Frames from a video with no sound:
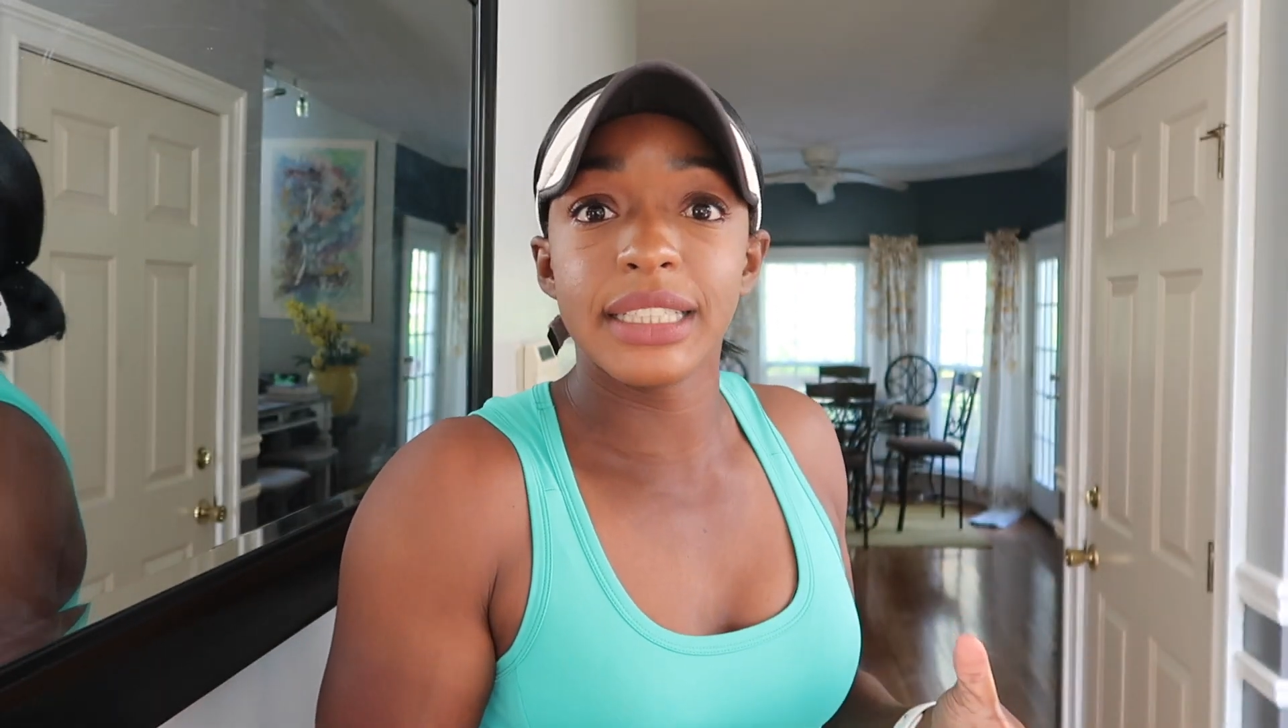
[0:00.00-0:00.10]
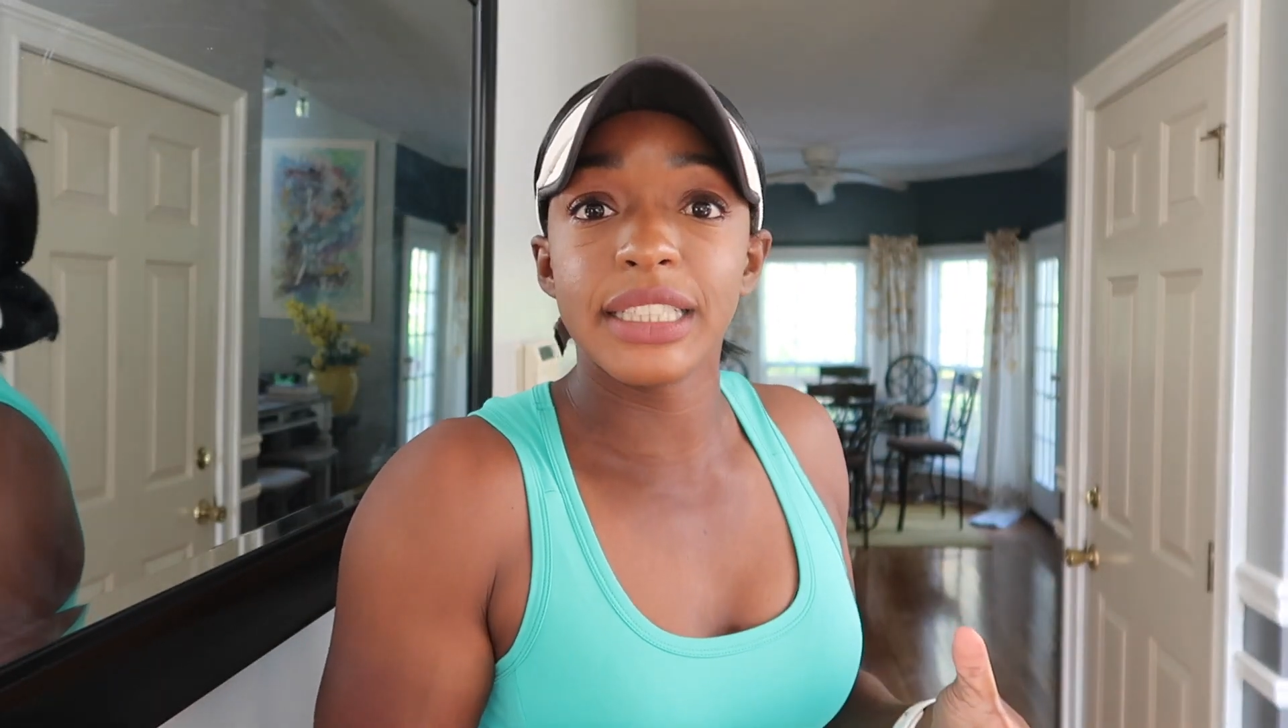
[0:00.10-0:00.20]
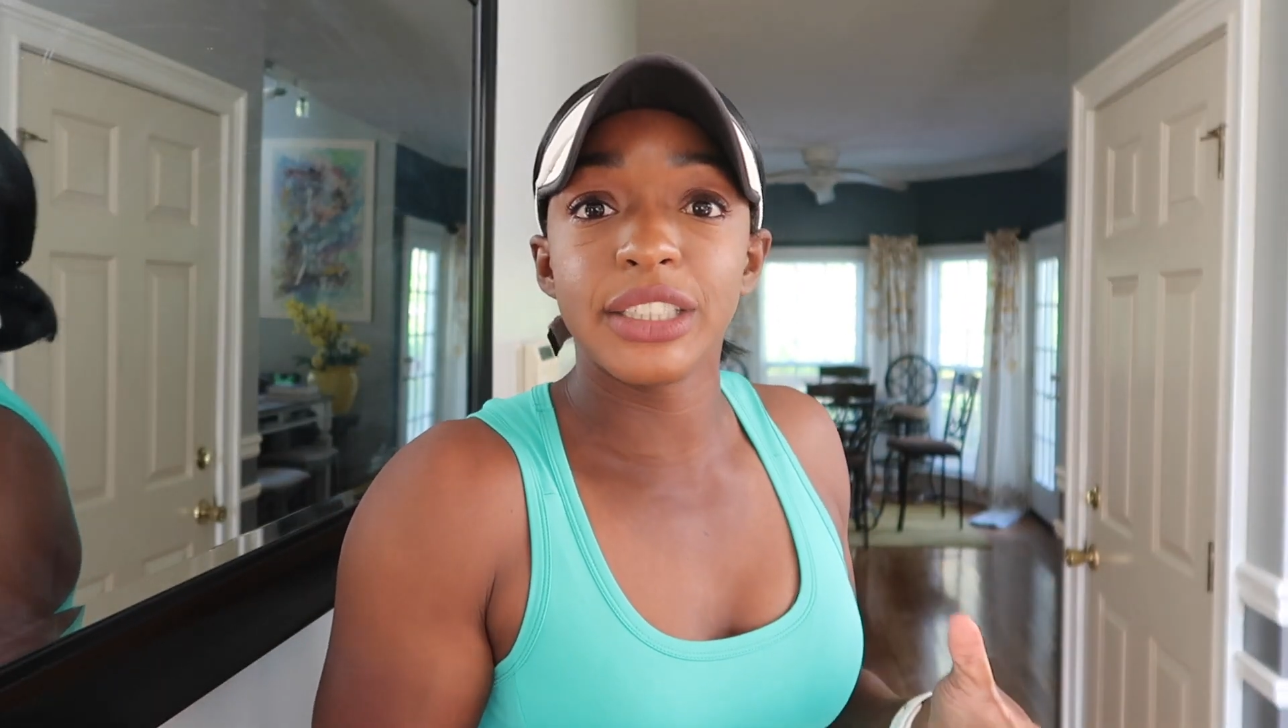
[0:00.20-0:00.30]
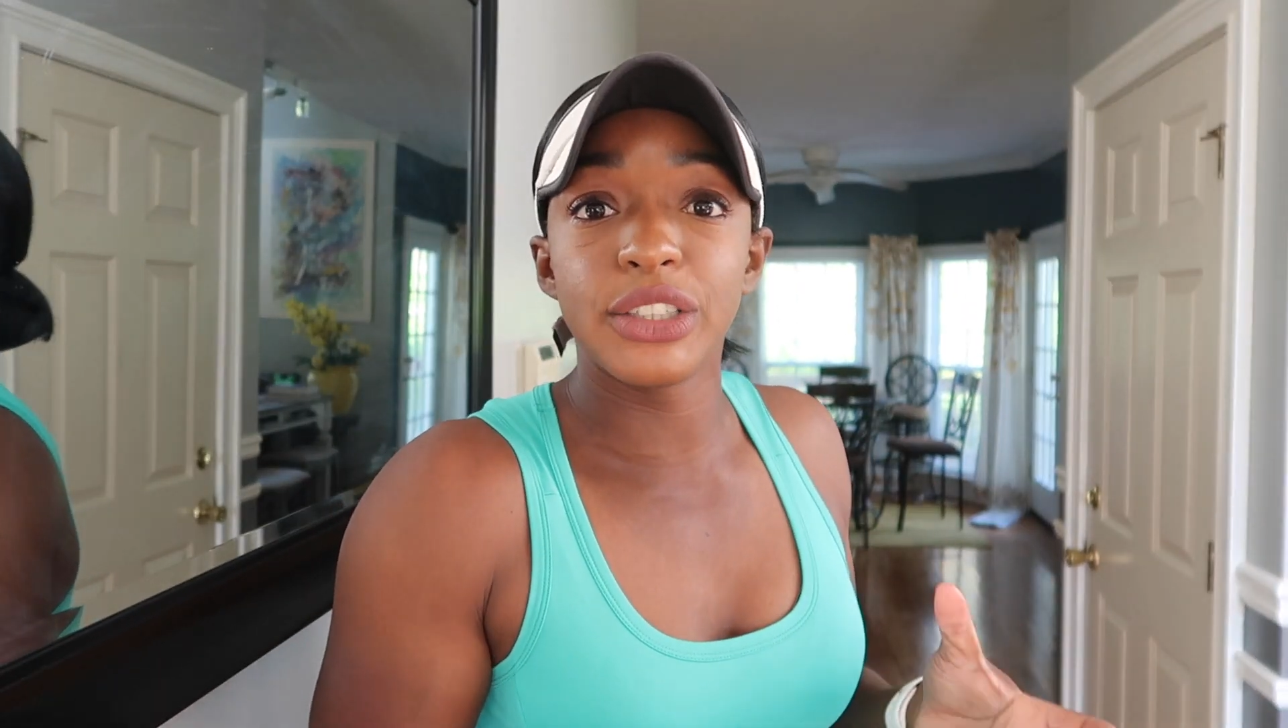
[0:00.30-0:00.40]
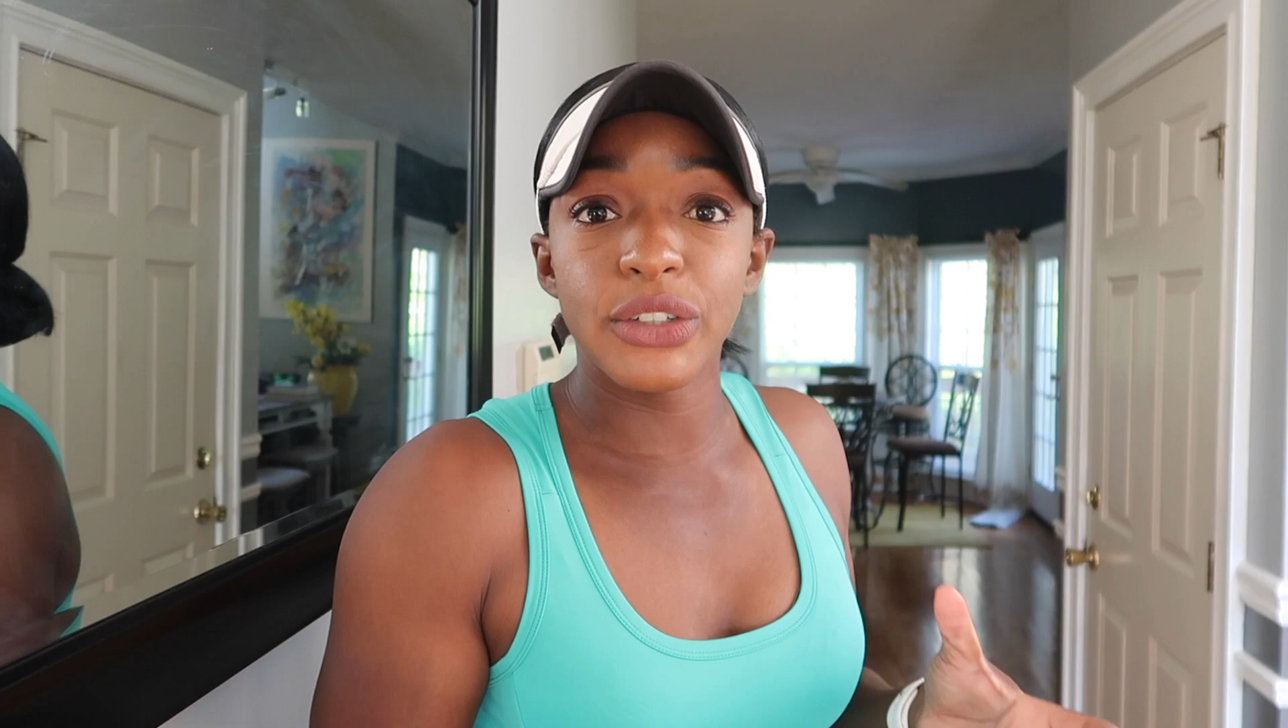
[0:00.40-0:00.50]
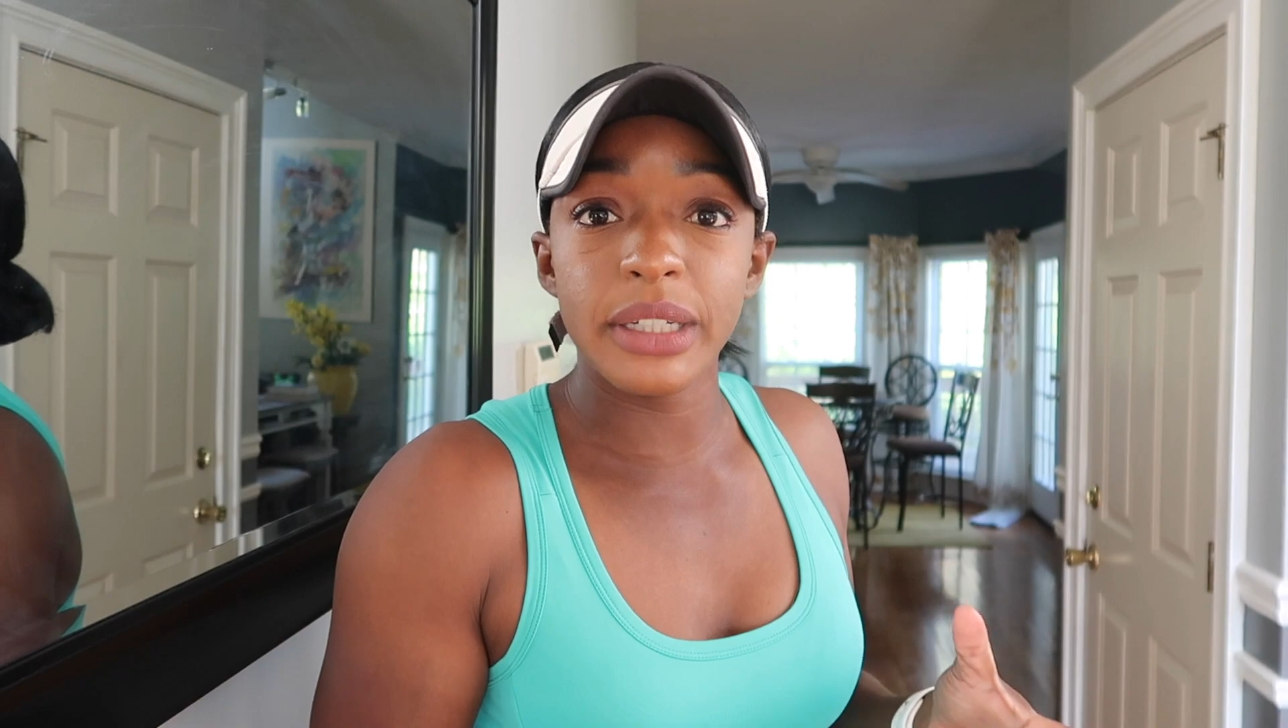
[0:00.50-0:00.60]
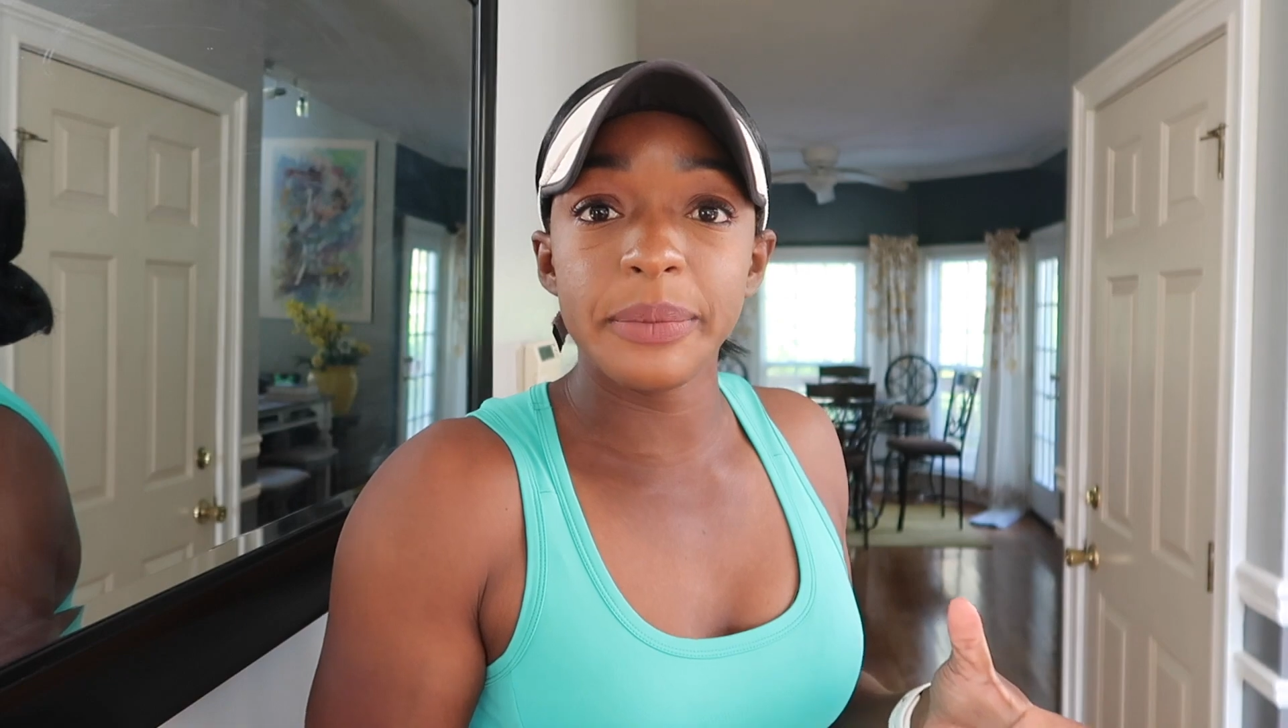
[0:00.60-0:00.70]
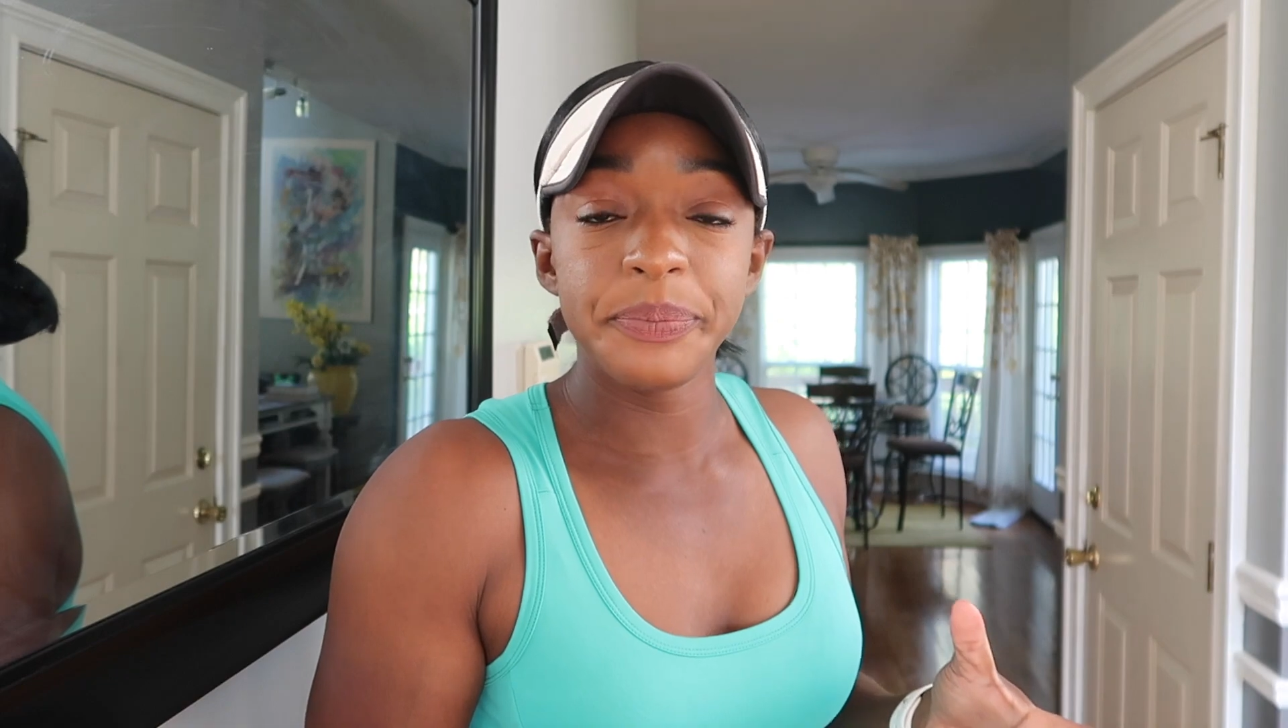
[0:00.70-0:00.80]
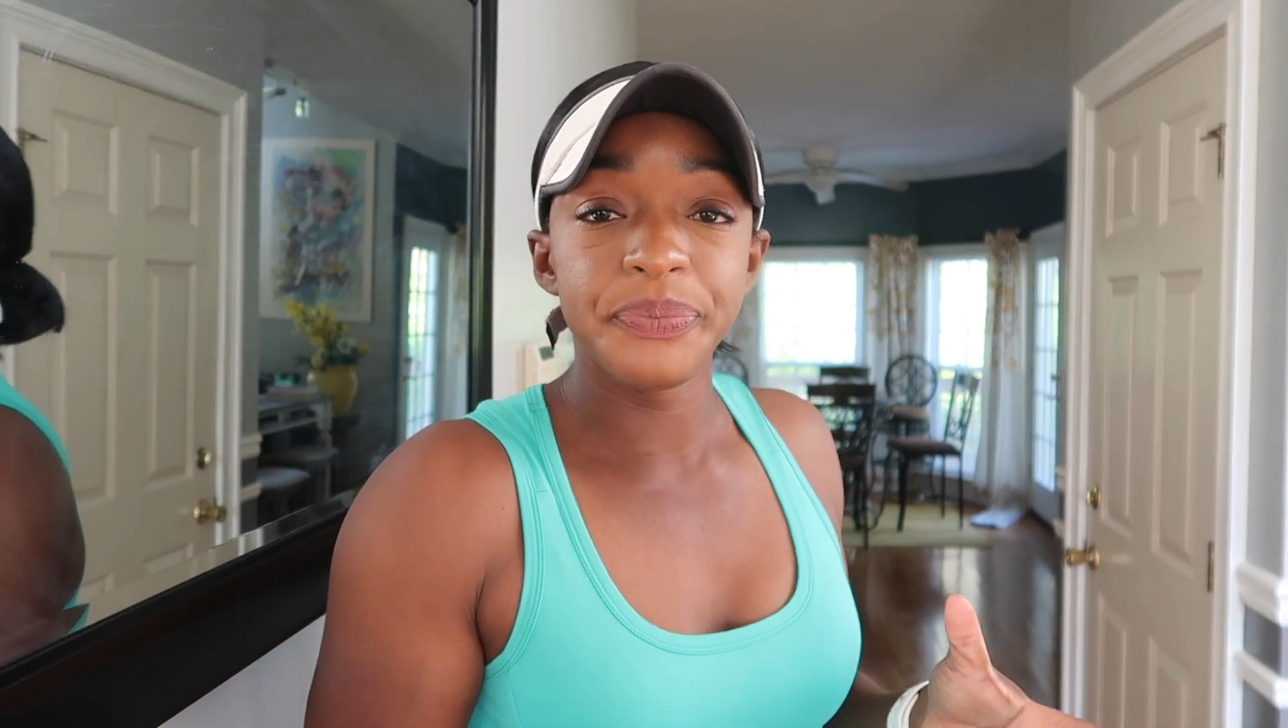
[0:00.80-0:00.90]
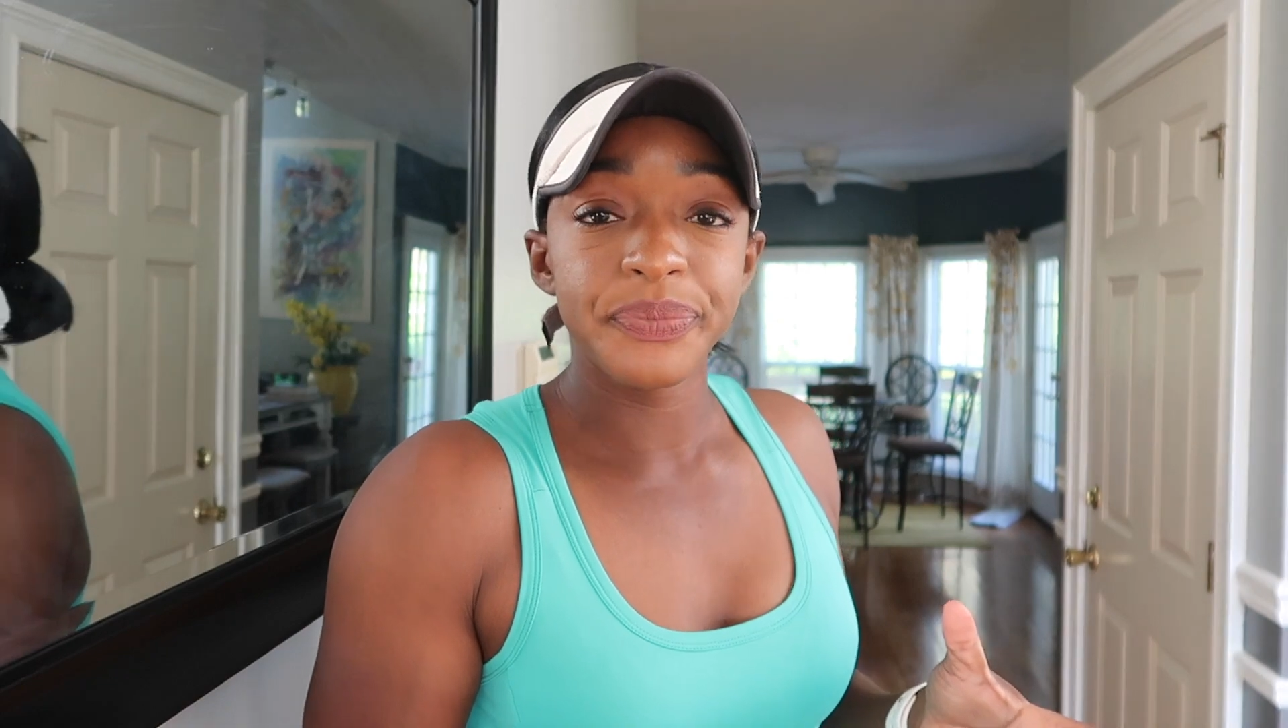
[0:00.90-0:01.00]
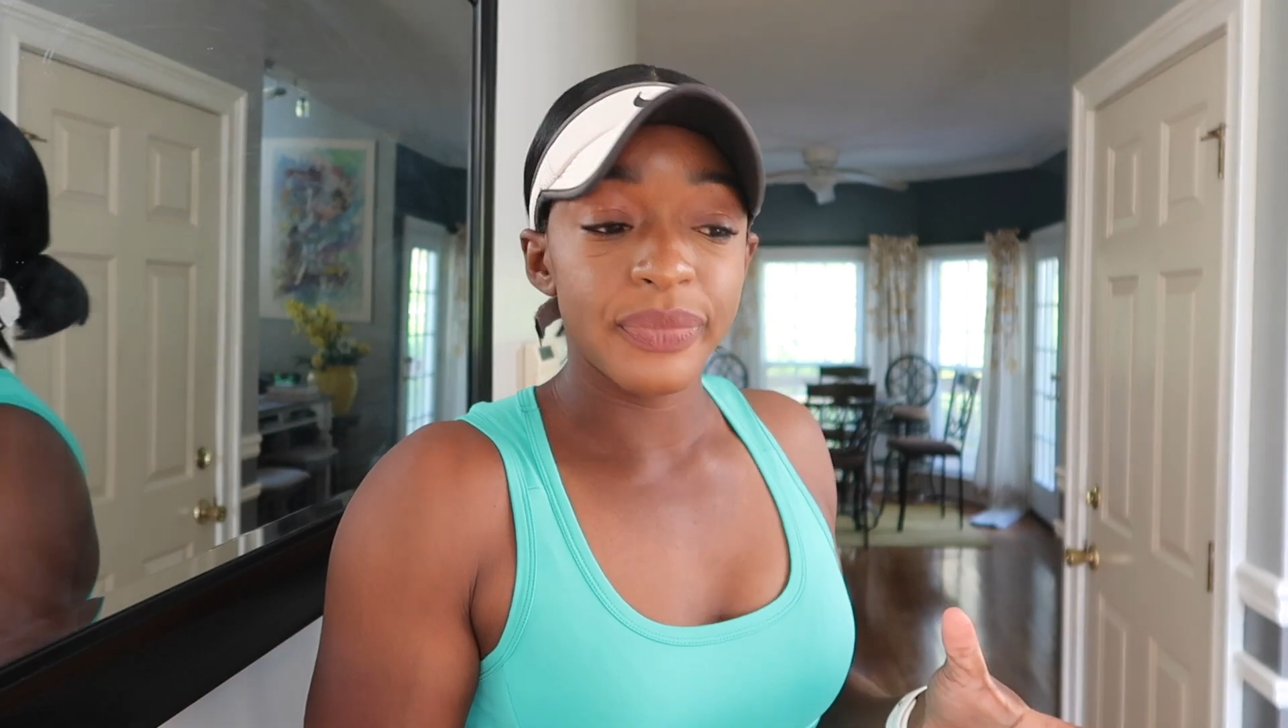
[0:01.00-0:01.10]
good grip